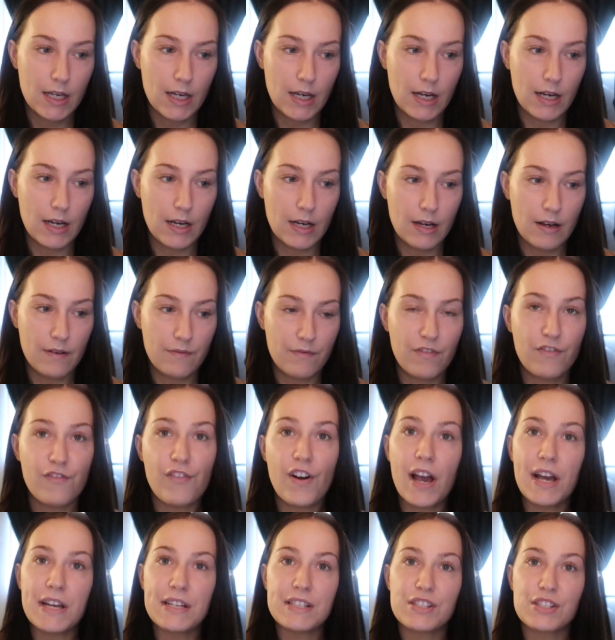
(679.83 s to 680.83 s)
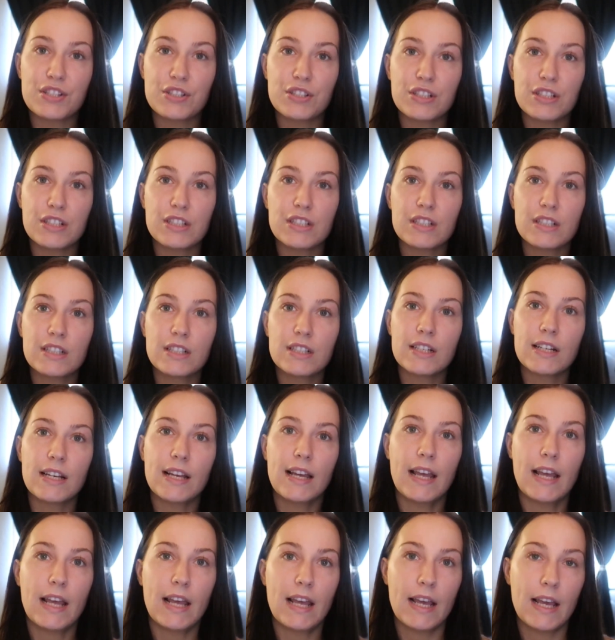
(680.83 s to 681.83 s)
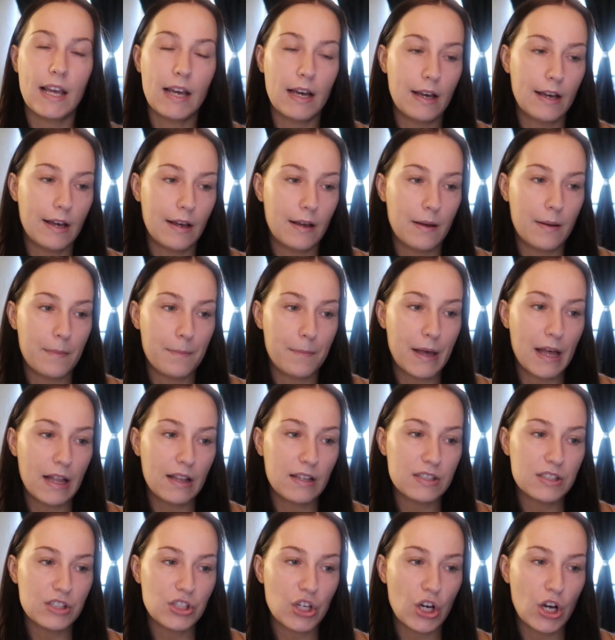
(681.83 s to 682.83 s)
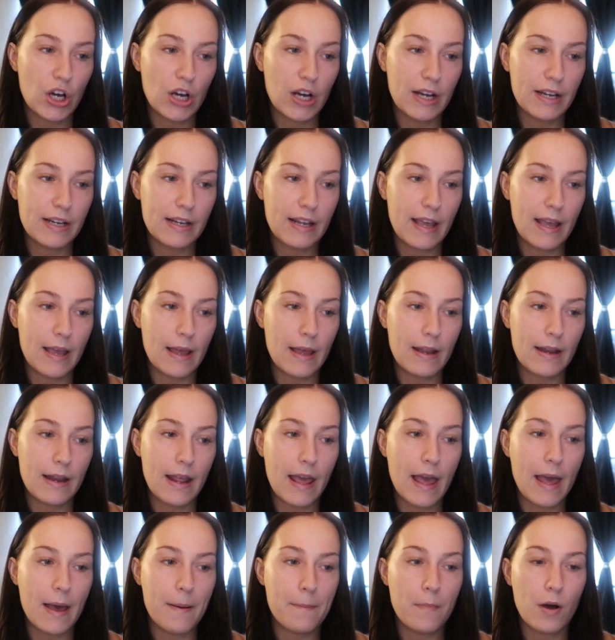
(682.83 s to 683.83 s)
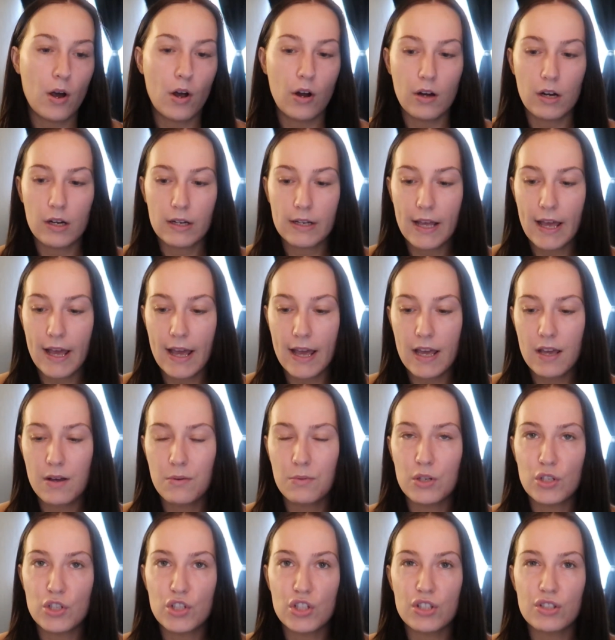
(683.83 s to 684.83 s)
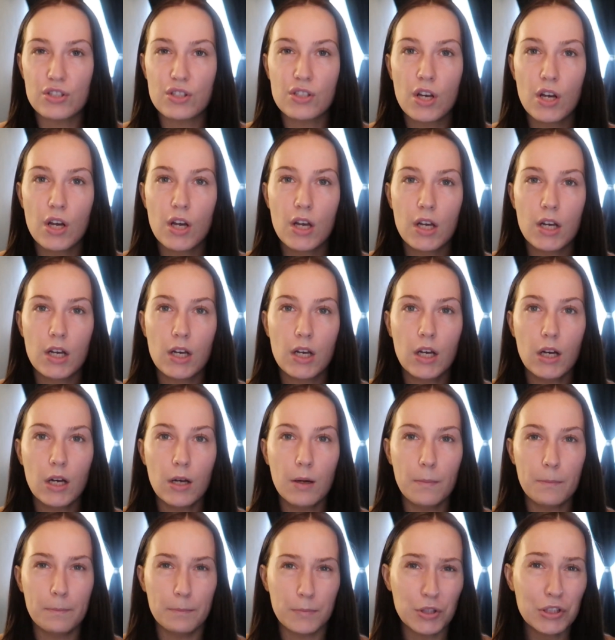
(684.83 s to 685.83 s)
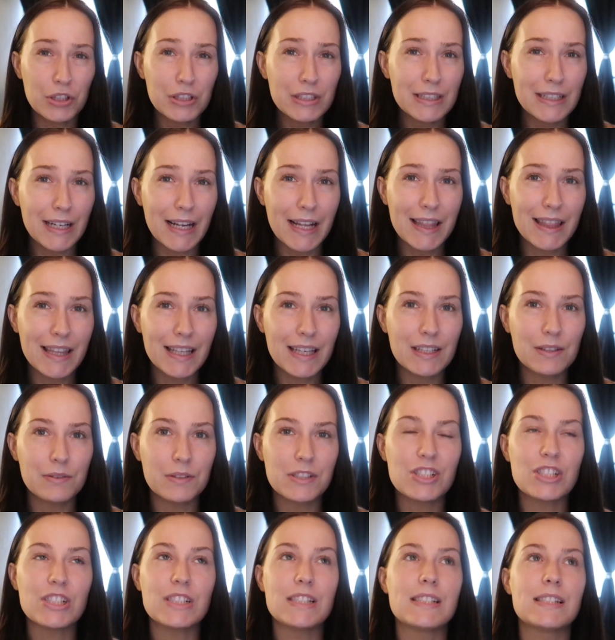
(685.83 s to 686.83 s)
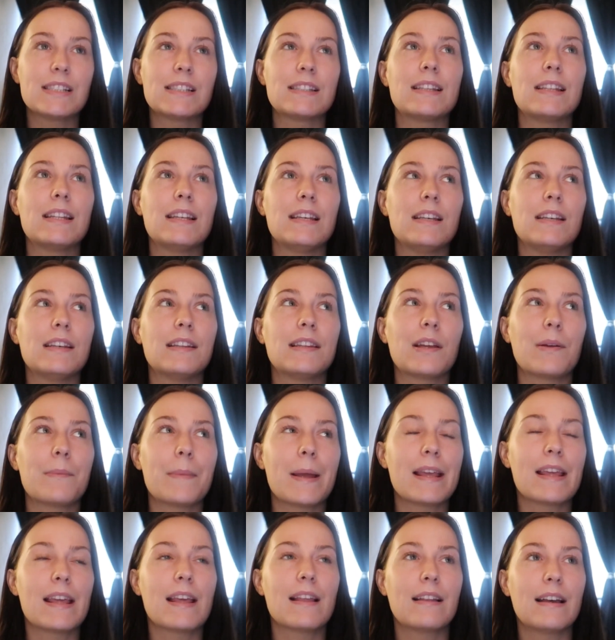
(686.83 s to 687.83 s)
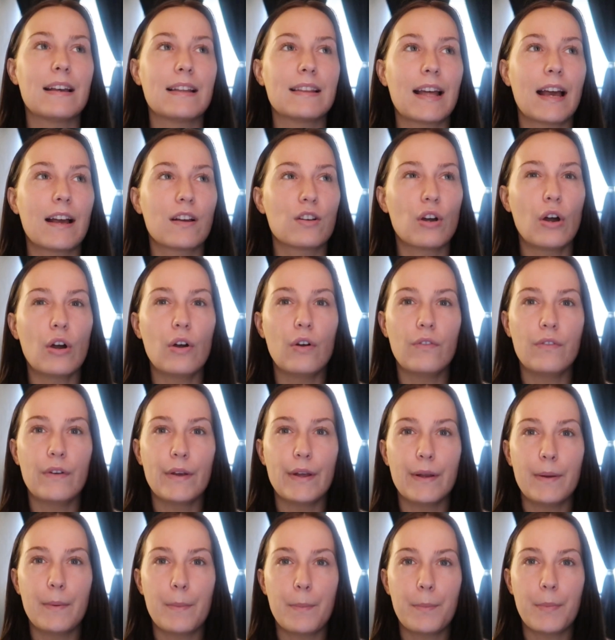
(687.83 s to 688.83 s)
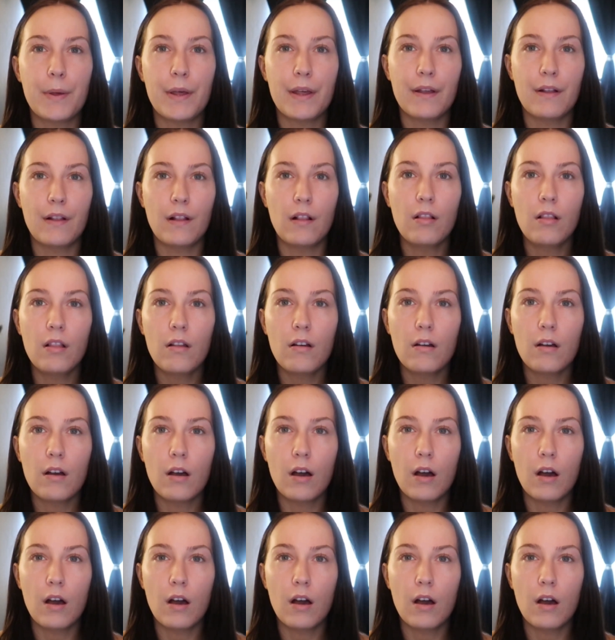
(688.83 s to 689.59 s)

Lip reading: Pfizer, Peloton, and MRK, which is Merck, I think, which is they're making like that COVID pill,